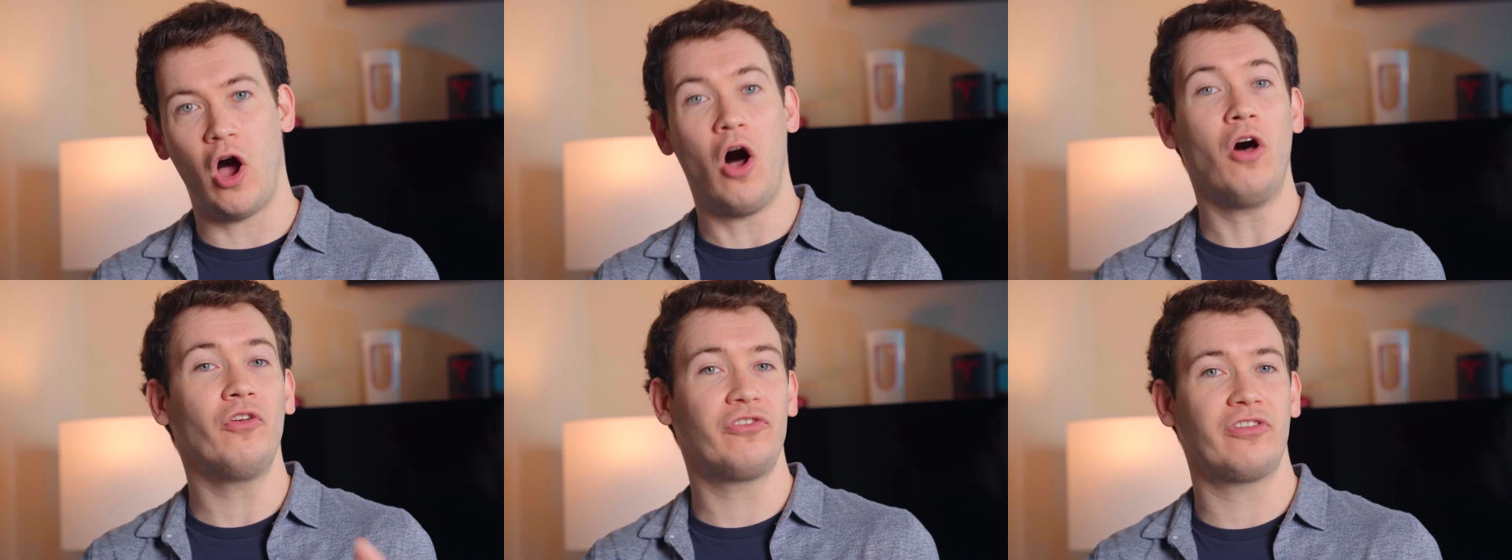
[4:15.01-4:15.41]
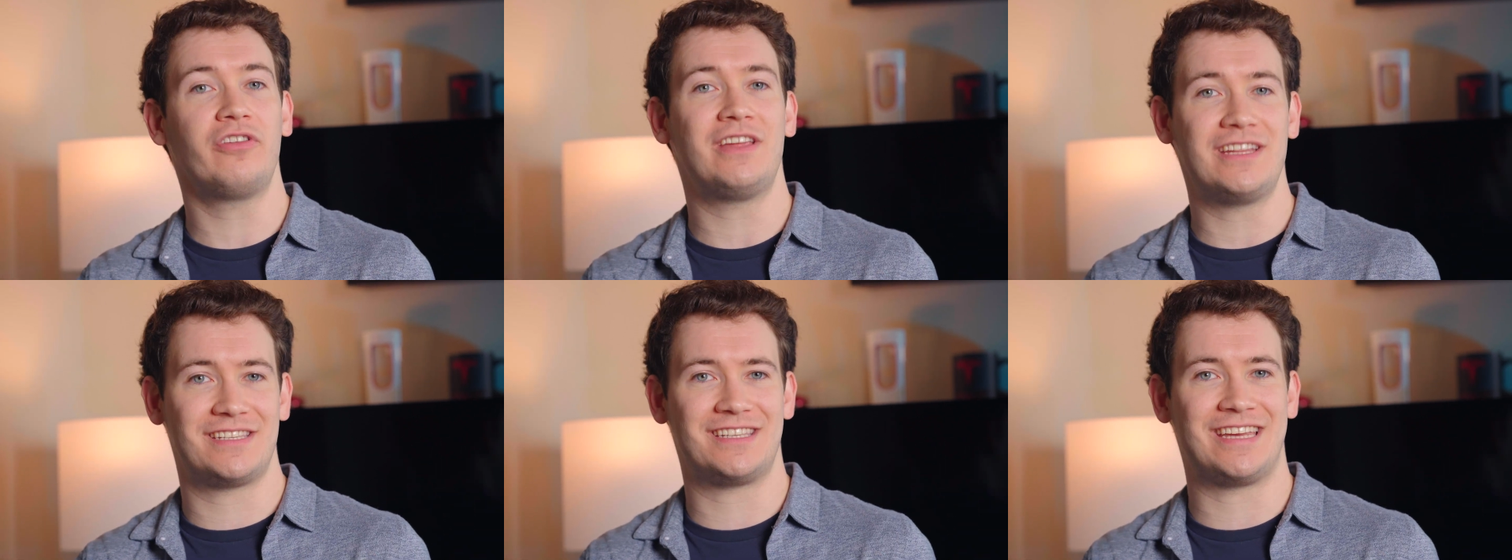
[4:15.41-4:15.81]
also
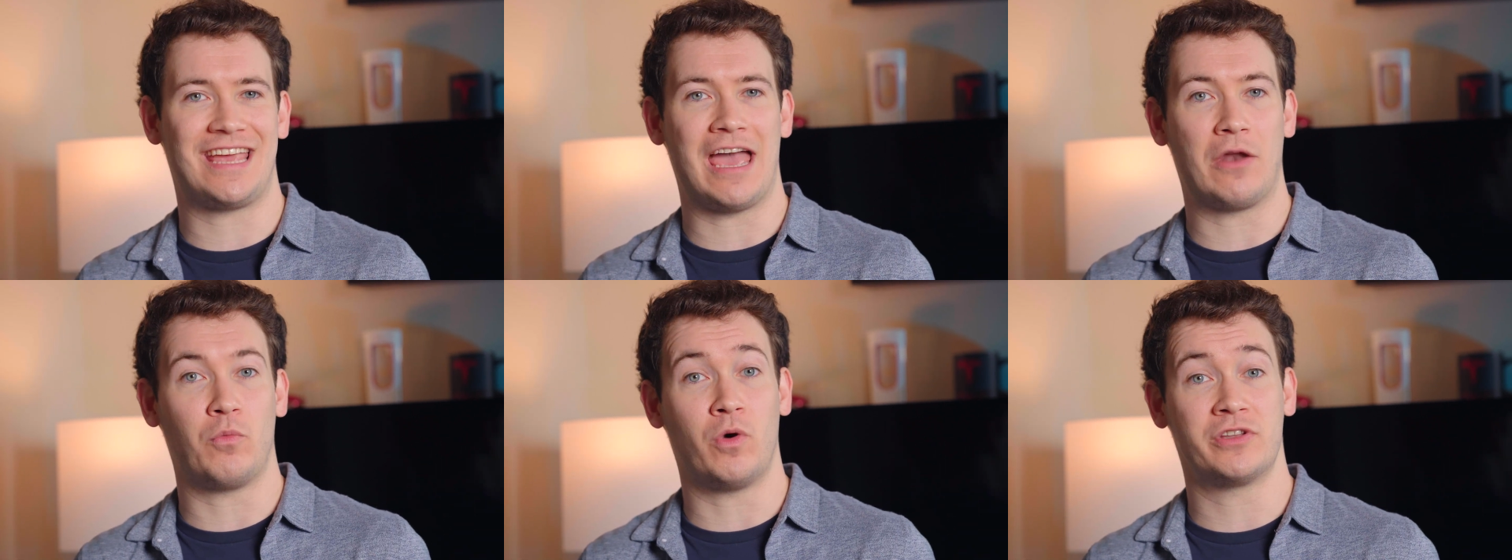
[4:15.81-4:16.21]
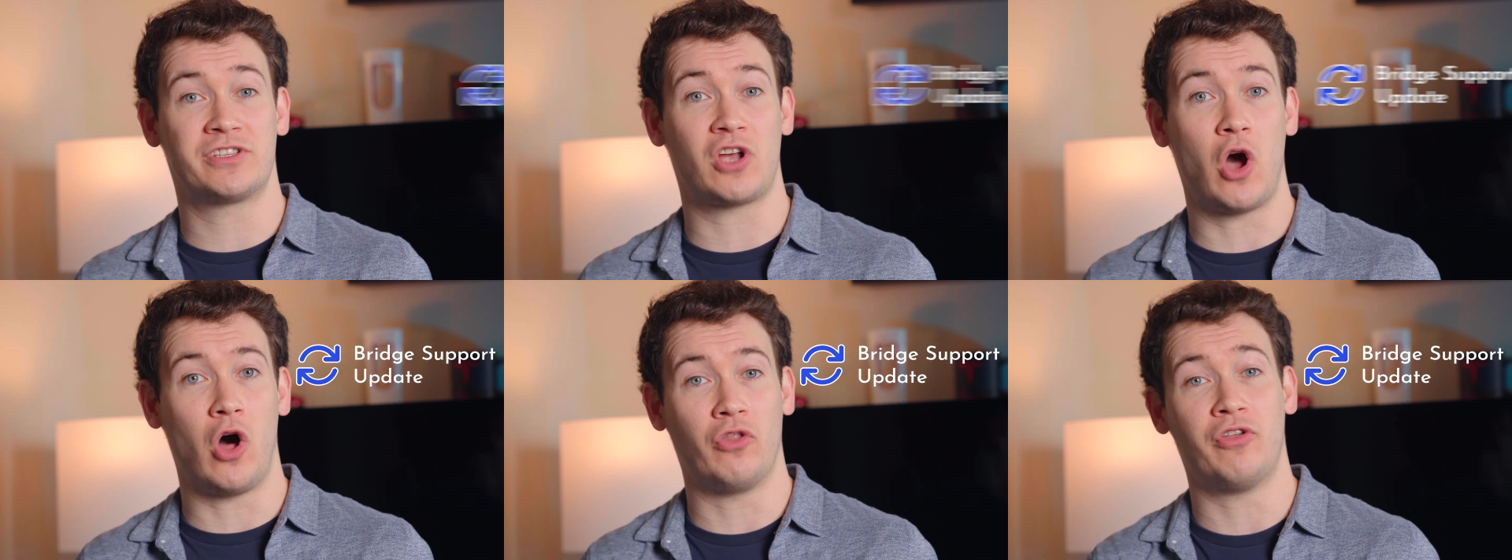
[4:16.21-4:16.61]
needs to get what's
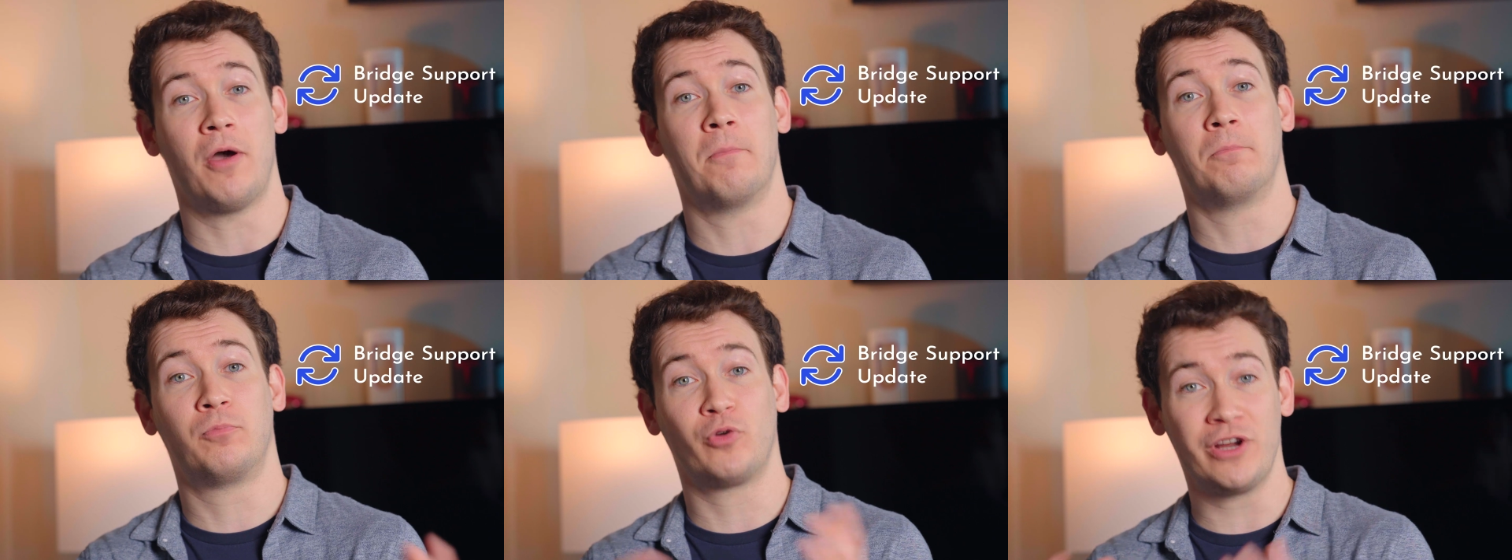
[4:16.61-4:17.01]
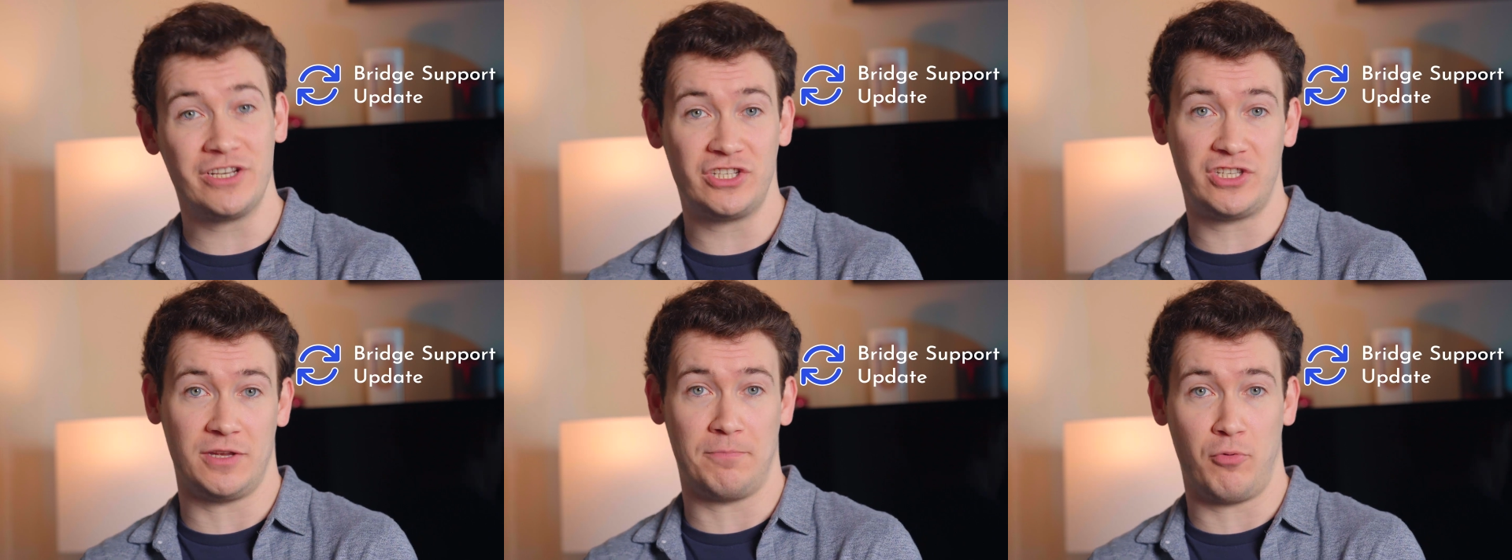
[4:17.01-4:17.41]
called
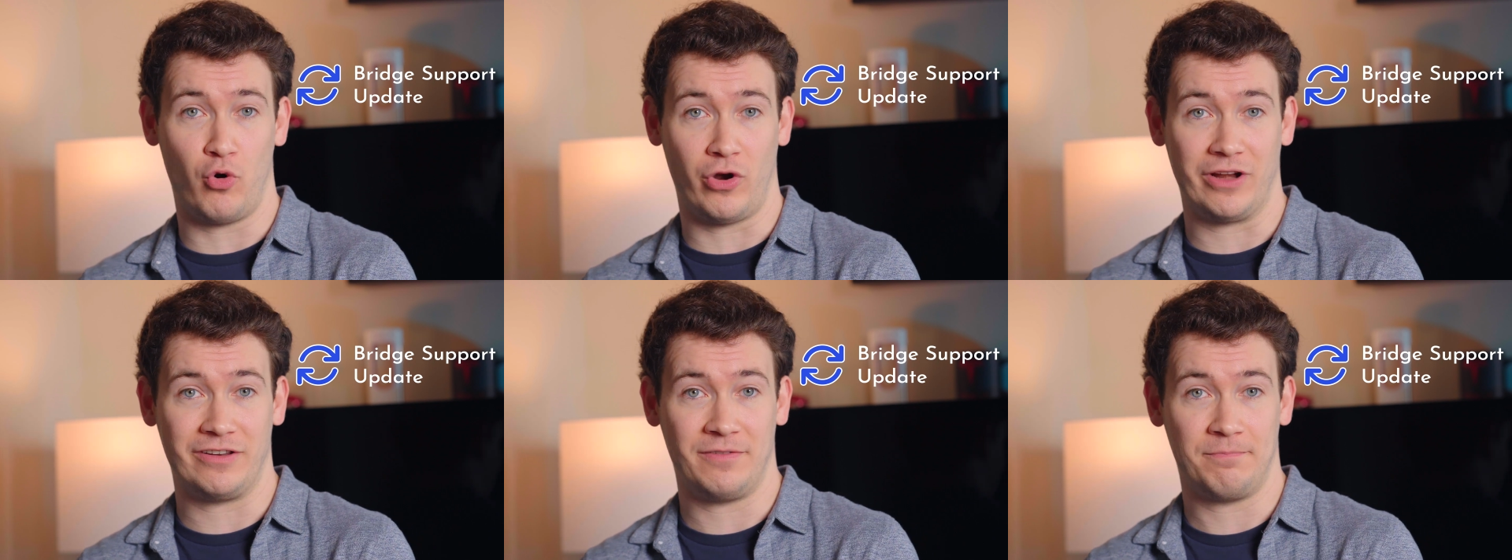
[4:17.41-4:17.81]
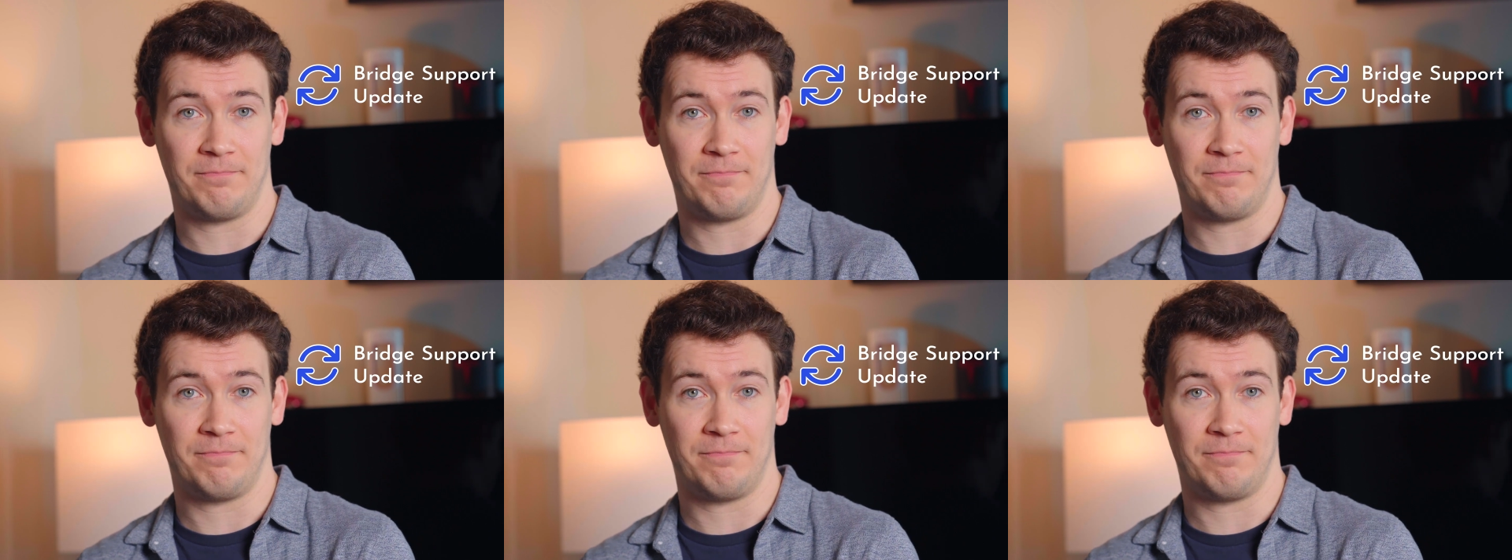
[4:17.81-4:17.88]
bridge support.